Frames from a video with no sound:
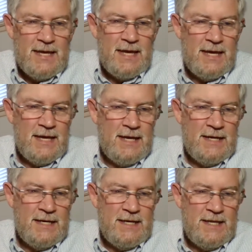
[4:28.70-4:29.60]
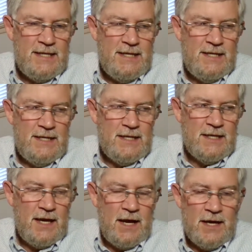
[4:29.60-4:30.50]
And
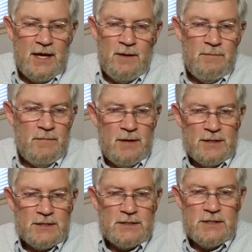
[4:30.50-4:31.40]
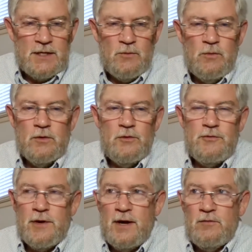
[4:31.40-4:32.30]
I am, as I said, a world
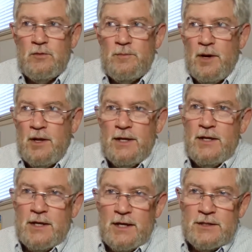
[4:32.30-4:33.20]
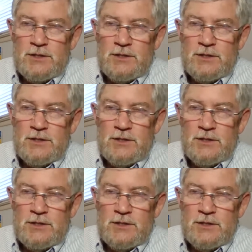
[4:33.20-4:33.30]
traveled polyglot.